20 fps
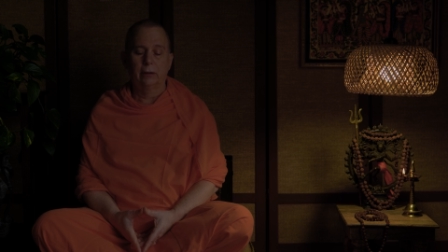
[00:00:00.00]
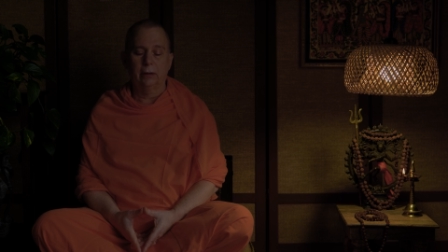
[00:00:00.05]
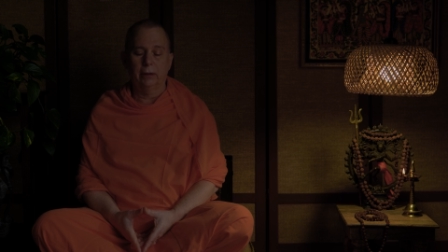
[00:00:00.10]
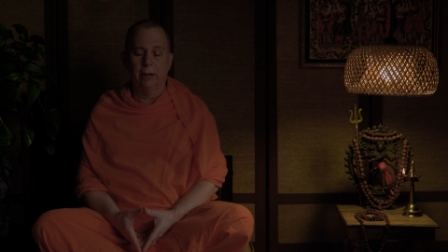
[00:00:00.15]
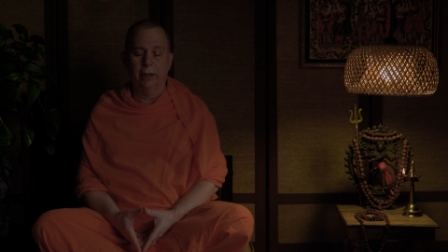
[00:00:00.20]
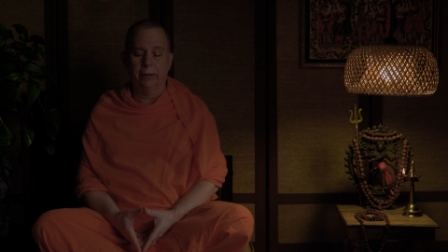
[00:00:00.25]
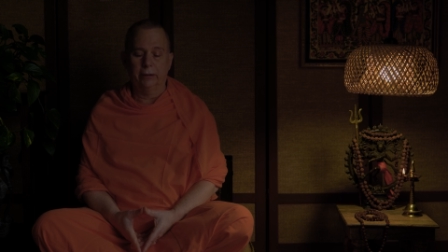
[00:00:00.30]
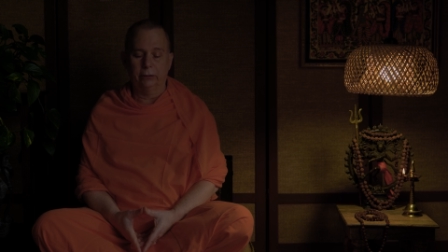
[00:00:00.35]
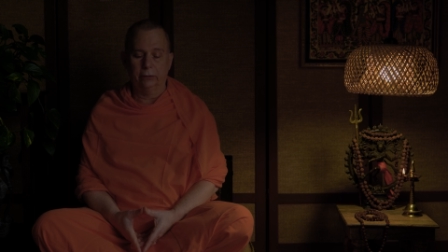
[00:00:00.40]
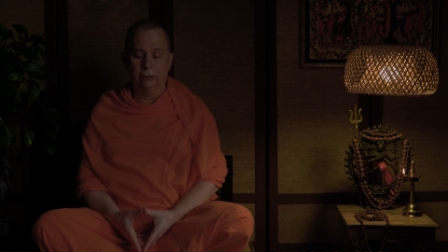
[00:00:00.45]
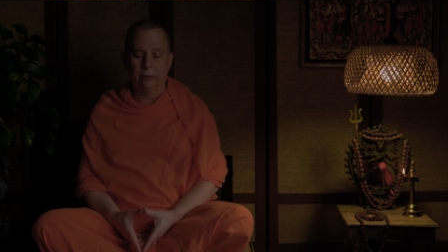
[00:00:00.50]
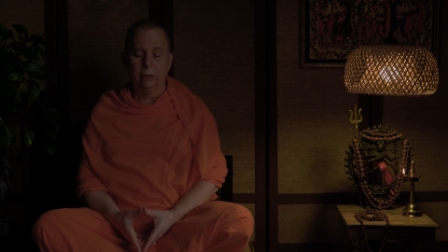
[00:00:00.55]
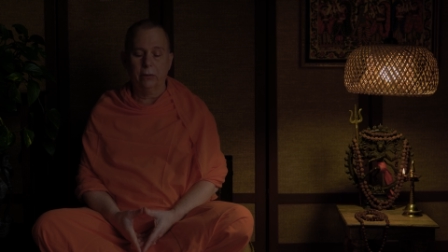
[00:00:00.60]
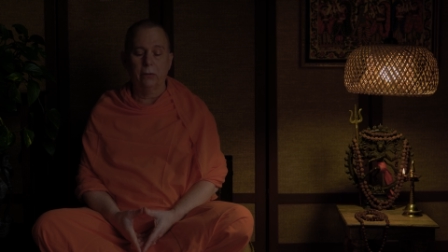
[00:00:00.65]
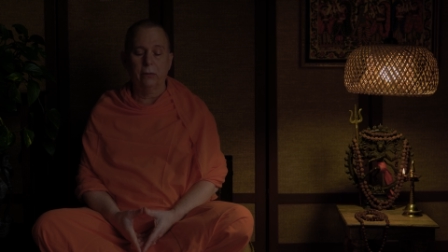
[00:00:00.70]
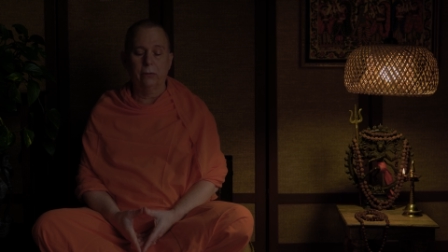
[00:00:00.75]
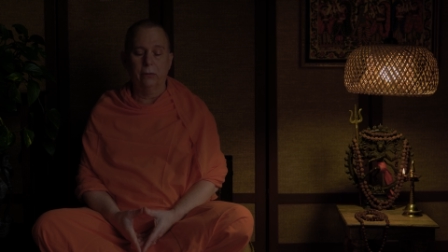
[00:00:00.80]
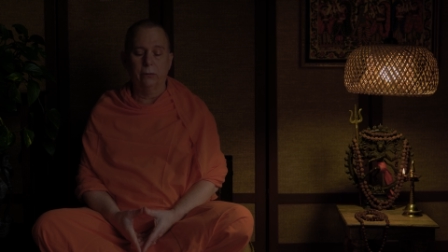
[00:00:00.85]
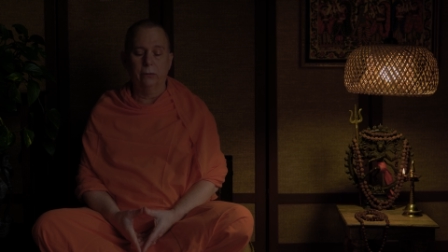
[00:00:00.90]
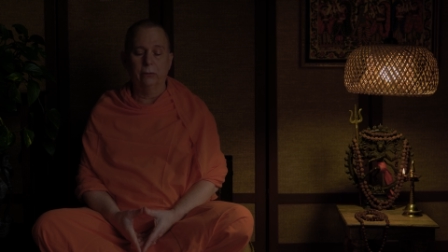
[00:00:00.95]
Let
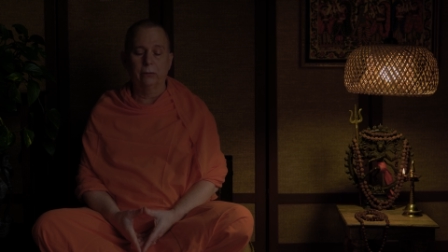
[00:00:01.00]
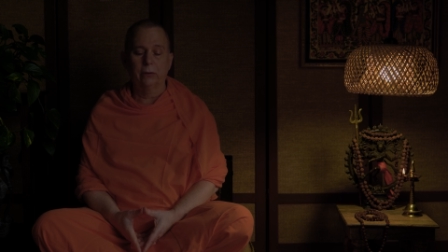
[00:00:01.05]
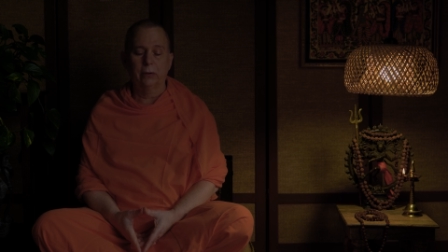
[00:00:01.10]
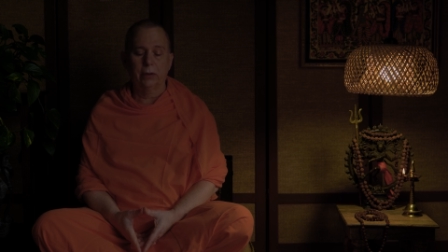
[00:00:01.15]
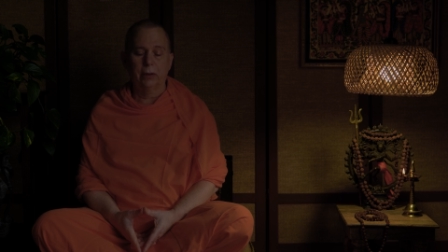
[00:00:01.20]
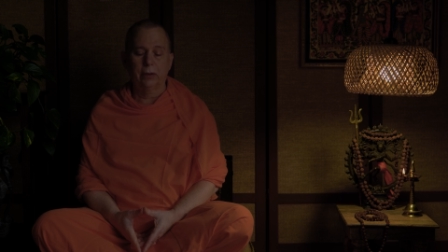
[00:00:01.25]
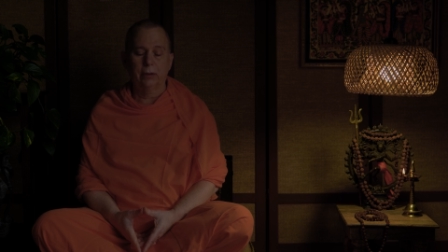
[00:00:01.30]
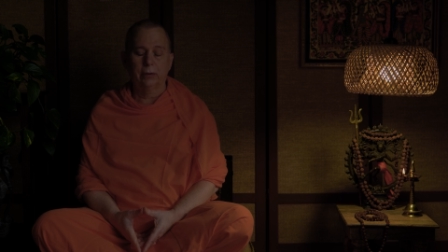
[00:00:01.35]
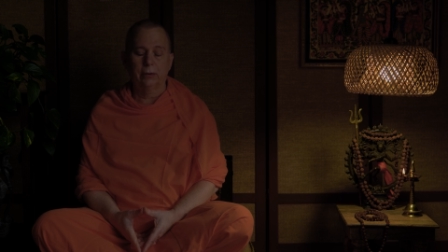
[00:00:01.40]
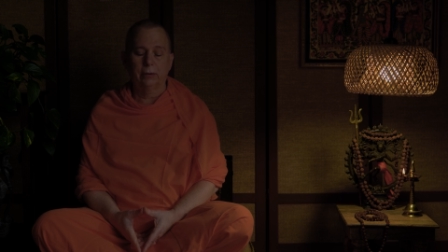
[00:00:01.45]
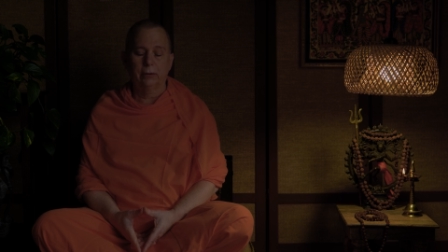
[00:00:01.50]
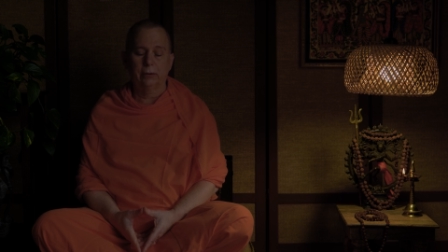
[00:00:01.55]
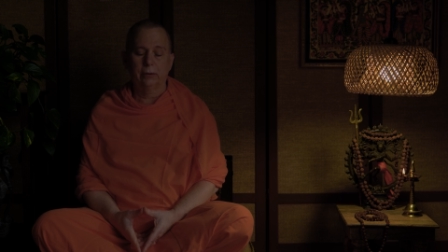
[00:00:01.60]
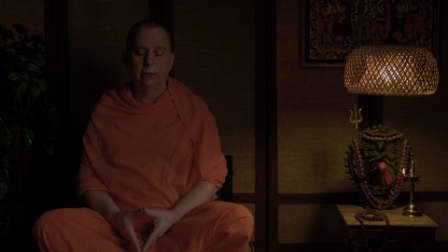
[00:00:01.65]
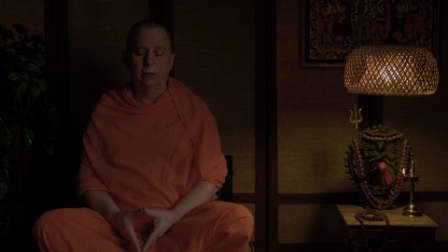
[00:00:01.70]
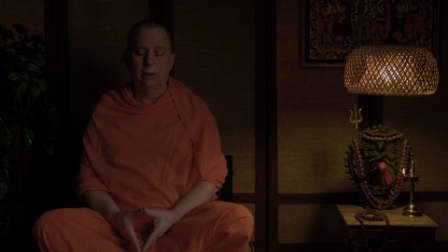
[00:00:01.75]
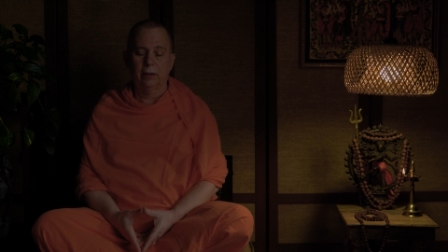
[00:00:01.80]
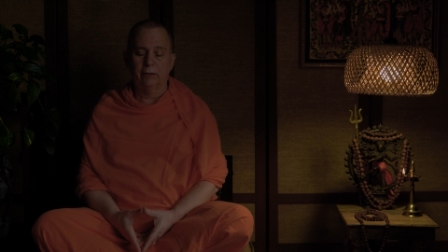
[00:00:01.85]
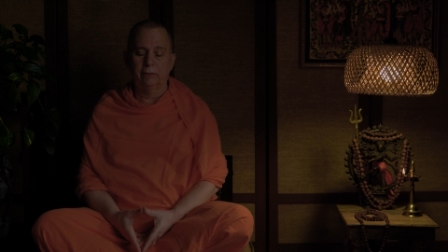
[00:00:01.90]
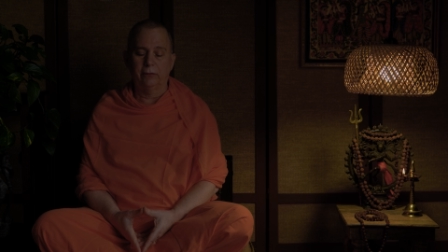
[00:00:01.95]
go
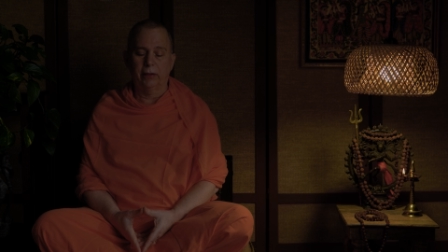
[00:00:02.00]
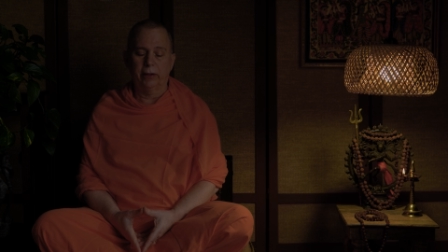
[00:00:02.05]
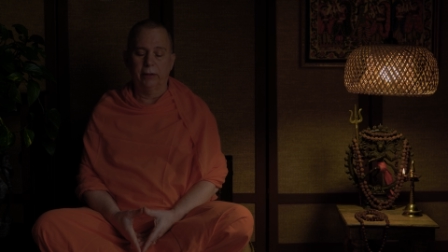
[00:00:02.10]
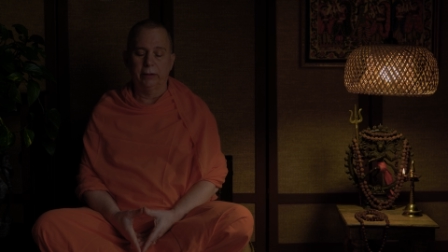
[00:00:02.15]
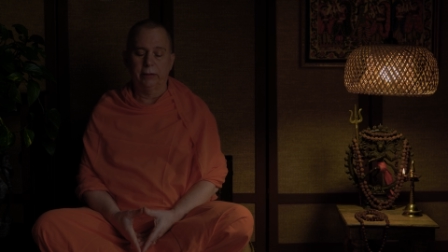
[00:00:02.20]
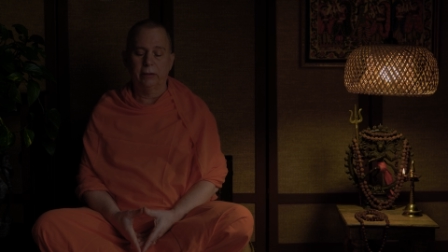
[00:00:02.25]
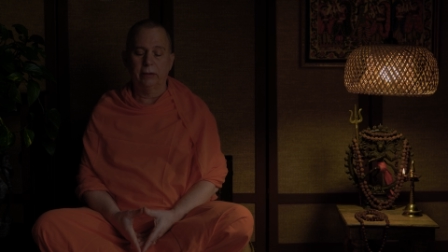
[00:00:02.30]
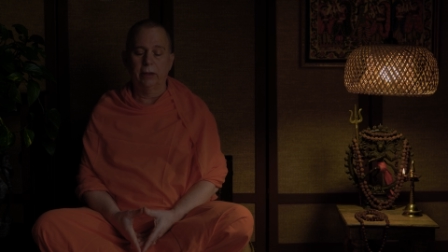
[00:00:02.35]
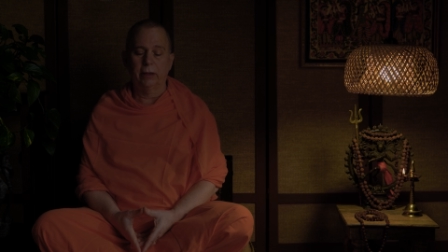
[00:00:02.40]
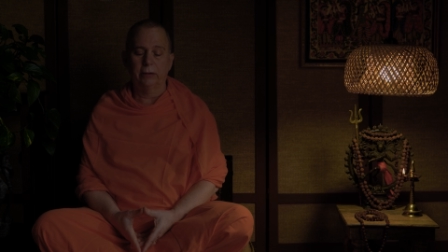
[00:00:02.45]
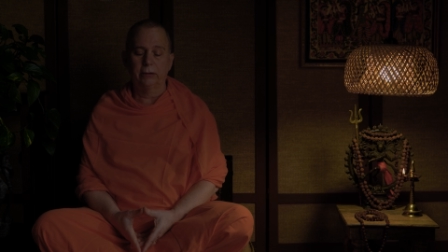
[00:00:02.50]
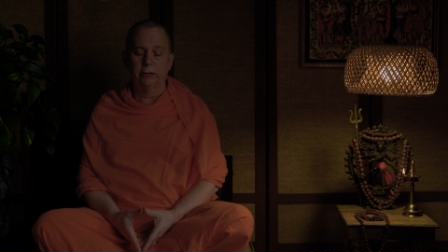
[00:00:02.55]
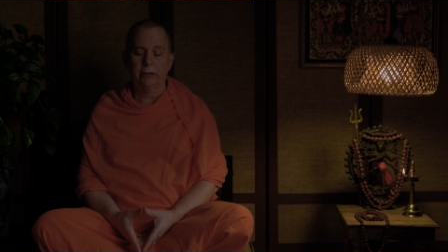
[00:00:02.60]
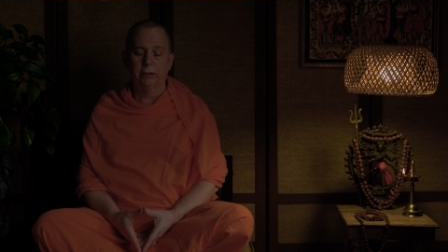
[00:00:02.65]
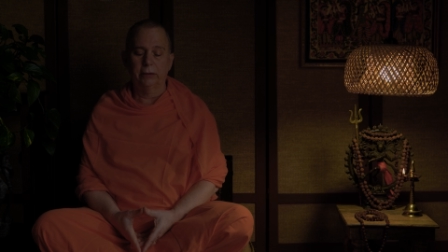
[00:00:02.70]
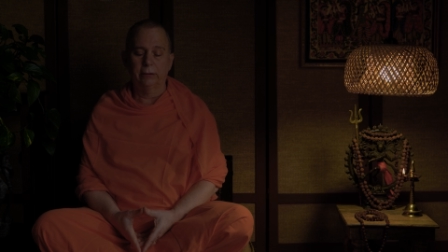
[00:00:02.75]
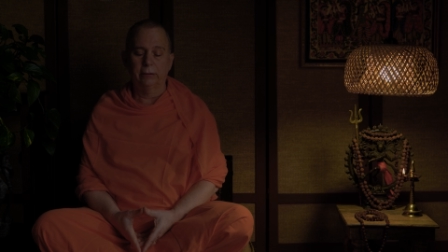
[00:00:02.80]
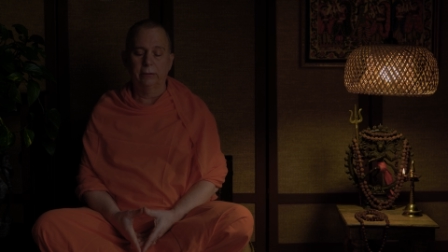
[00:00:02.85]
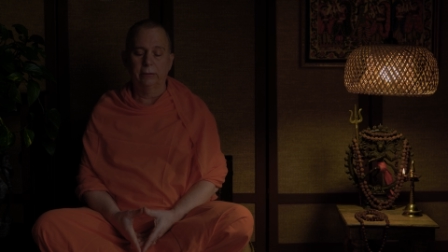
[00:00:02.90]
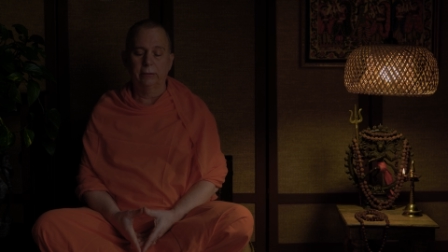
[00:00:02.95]
of any
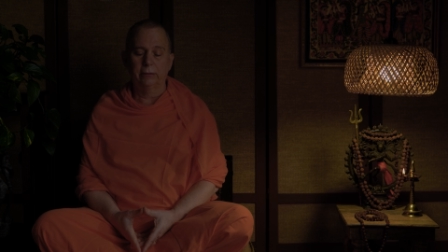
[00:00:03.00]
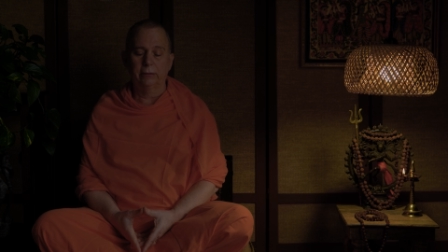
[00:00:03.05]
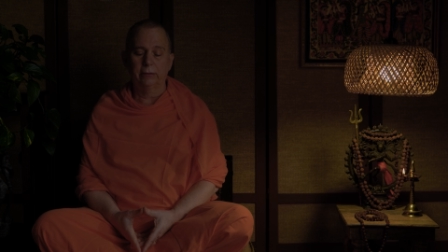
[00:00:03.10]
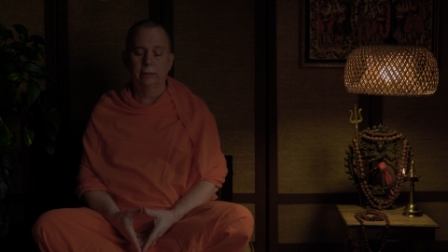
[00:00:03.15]
tension.